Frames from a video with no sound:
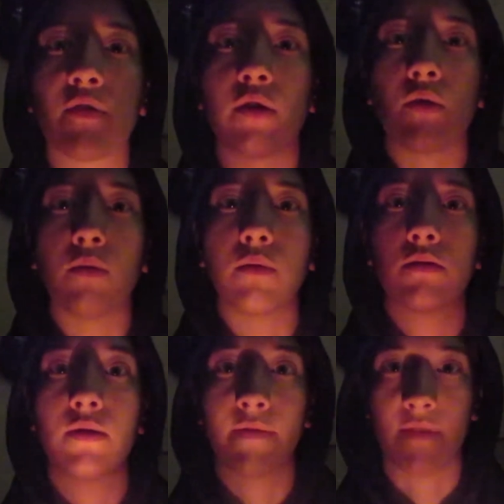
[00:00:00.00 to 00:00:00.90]
you
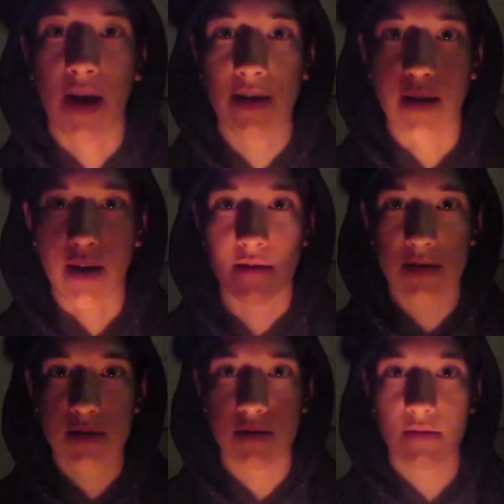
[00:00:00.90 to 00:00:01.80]
to find
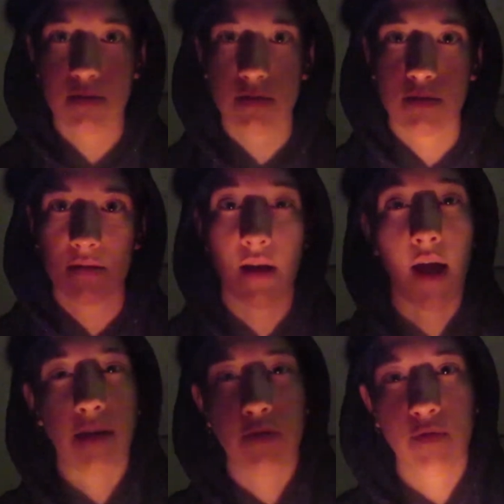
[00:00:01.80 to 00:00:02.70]
us.
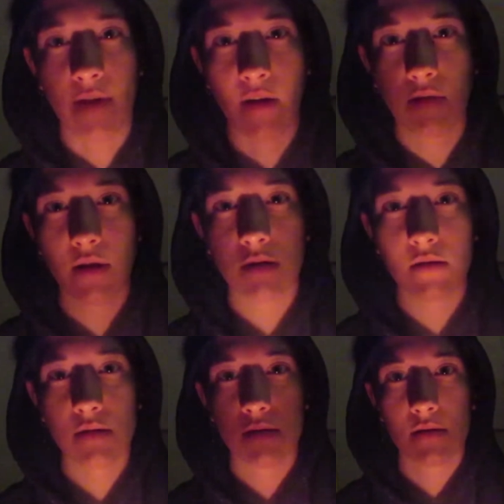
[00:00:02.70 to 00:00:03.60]
Have you found
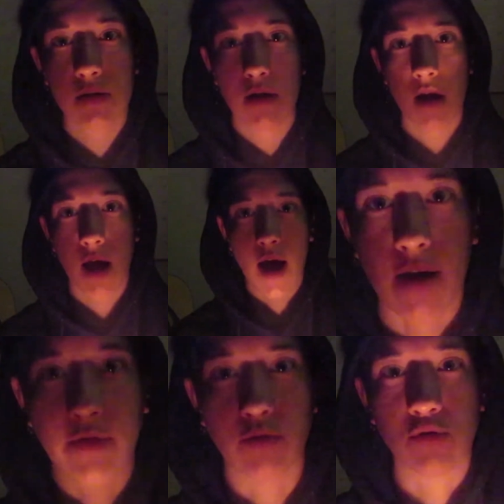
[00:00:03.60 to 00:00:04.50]
us?
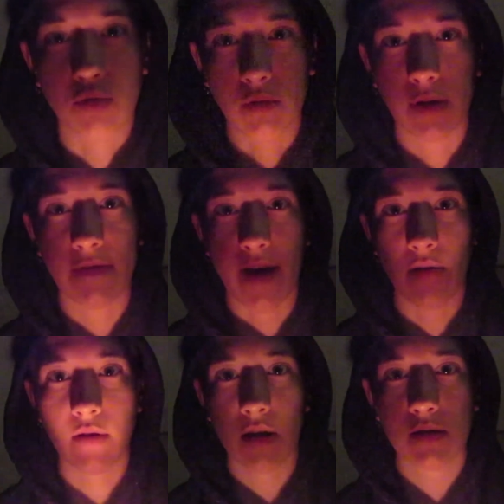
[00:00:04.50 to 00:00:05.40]
Have you truly
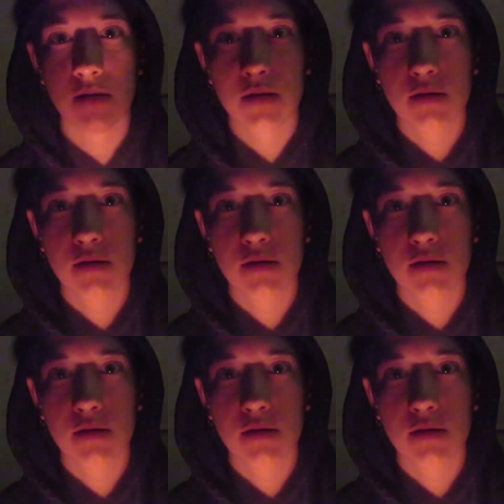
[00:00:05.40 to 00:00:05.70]
found us?